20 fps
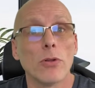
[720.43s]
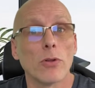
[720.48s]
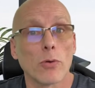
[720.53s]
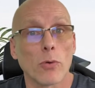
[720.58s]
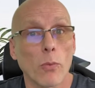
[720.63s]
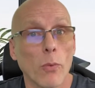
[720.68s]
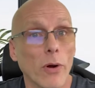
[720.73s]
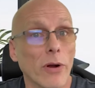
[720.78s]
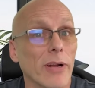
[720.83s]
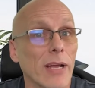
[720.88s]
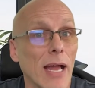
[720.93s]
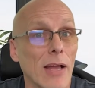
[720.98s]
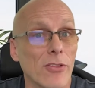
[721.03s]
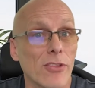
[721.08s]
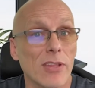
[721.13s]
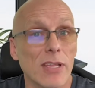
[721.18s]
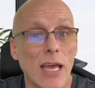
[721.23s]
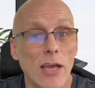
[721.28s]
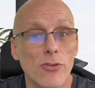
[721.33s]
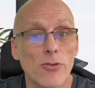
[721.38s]
or workout
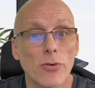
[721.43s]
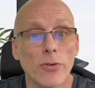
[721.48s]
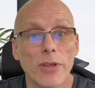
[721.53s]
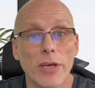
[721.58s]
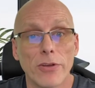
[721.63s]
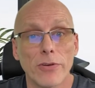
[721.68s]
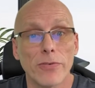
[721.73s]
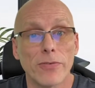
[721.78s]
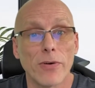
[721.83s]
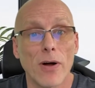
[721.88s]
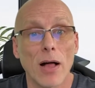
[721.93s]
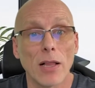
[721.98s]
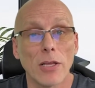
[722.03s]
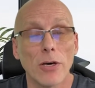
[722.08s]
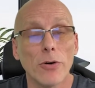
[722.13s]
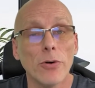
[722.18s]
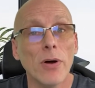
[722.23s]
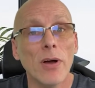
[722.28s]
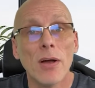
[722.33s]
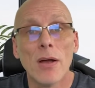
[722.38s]
schedule that you
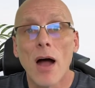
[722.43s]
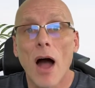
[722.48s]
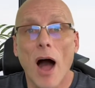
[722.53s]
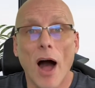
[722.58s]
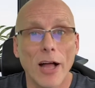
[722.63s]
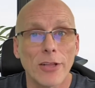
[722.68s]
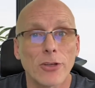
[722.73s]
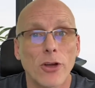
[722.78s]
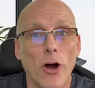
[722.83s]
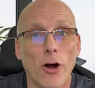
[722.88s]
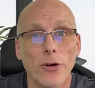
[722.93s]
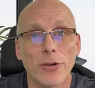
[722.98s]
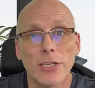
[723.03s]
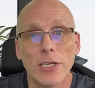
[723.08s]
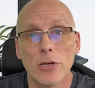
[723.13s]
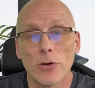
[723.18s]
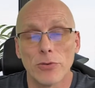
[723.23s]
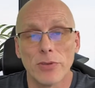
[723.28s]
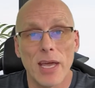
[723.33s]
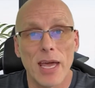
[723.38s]
follow, on
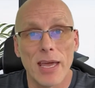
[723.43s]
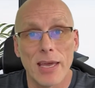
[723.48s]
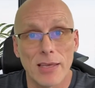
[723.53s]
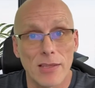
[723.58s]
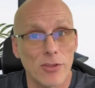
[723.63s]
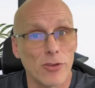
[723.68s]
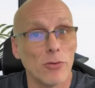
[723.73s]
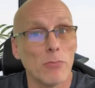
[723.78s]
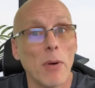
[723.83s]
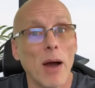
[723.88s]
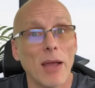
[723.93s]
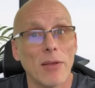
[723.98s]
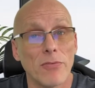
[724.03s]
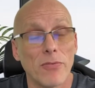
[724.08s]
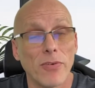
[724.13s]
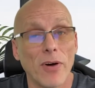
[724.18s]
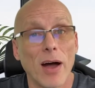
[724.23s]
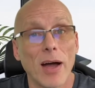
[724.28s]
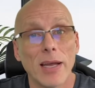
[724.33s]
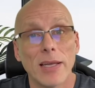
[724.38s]
cardio days, you might
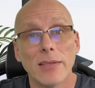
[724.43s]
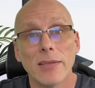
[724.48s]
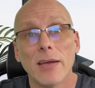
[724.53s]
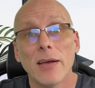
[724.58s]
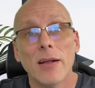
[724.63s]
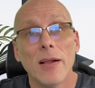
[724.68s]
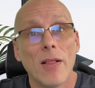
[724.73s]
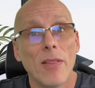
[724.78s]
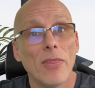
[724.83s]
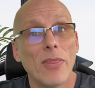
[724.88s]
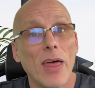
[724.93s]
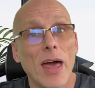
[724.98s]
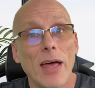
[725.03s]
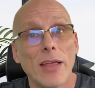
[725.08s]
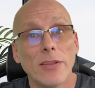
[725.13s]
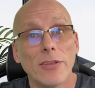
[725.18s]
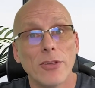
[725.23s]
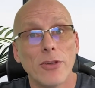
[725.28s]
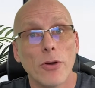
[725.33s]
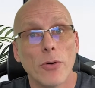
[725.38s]
find
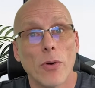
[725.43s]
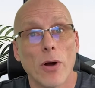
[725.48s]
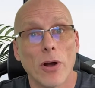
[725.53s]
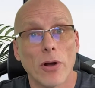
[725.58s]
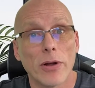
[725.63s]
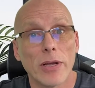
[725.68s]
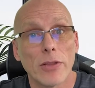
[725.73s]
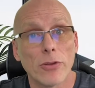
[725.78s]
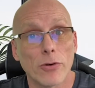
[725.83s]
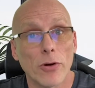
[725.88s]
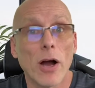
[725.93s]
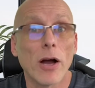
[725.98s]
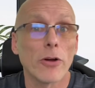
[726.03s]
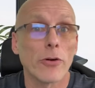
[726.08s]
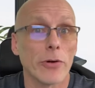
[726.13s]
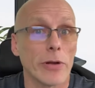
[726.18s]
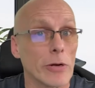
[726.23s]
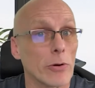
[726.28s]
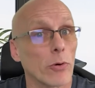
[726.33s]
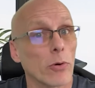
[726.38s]
that you are either
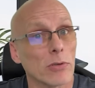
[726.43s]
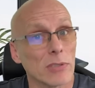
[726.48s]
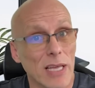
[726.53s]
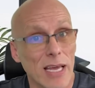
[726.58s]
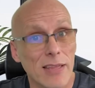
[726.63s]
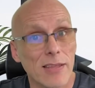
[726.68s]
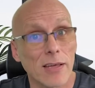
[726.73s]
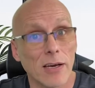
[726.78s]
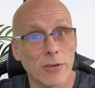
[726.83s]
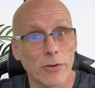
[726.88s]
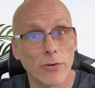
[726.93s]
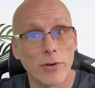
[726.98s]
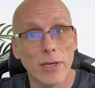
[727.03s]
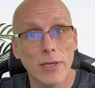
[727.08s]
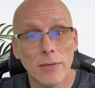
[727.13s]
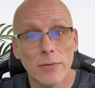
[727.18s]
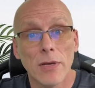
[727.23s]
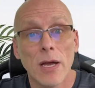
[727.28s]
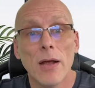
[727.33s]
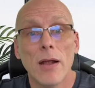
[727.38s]
hungrier or less
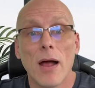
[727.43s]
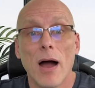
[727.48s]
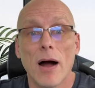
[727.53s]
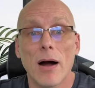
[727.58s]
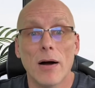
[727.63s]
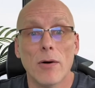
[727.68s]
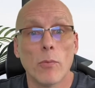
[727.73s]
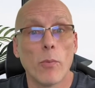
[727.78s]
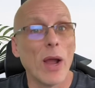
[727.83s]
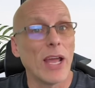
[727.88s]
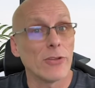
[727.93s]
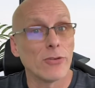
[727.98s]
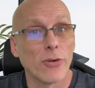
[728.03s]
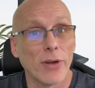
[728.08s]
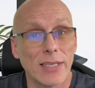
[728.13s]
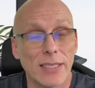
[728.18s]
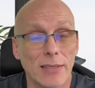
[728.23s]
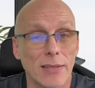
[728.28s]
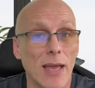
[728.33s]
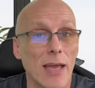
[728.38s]
hungry. Weight
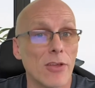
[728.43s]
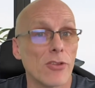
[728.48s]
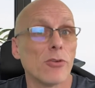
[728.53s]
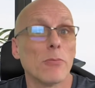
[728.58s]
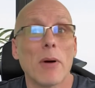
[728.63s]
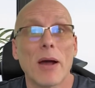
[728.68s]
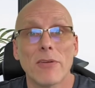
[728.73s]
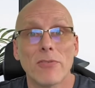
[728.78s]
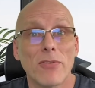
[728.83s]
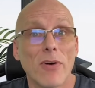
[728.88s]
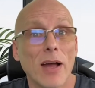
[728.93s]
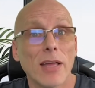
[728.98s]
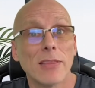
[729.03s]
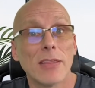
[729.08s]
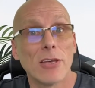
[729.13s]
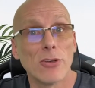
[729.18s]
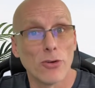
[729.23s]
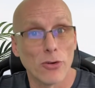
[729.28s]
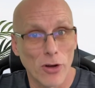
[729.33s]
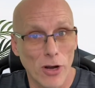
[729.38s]
training days, you might find
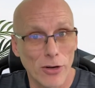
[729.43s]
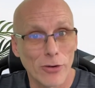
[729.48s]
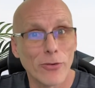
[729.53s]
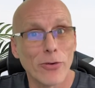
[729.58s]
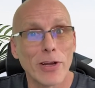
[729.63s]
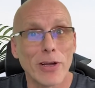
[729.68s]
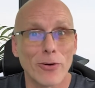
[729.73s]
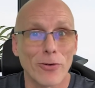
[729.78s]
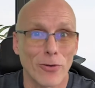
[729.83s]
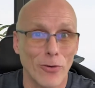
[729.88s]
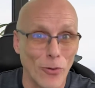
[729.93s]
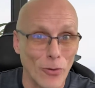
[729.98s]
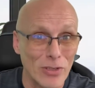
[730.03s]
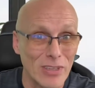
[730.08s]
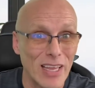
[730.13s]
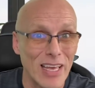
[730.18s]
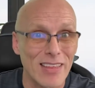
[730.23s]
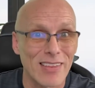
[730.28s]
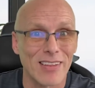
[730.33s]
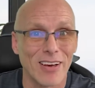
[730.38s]
that you're hungrier or
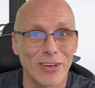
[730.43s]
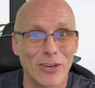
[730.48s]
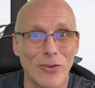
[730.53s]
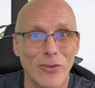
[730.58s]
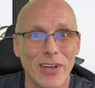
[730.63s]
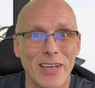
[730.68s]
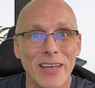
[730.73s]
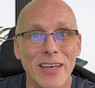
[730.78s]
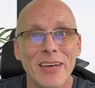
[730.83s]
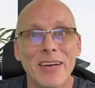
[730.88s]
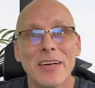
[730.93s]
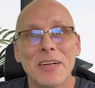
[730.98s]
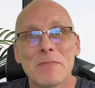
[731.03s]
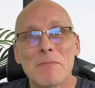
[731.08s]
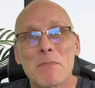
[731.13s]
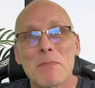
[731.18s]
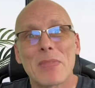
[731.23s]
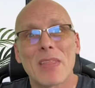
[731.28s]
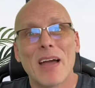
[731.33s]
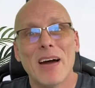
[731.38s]
less hungry
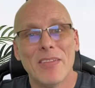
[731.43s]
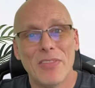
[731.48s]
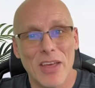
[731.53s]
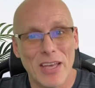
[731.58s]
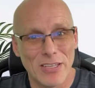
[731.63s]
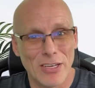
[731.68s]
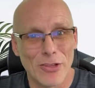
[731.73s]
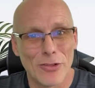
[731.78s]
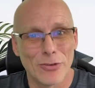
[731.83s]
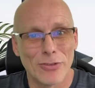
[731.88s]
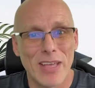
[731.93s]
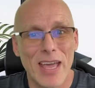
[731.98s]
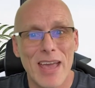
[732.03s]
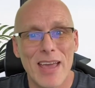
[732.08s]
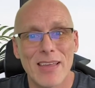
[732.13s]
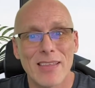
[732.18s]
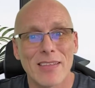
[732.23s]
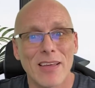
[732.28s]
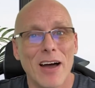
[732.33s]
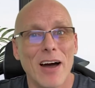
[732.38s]
than other
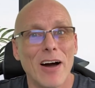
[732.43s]
days.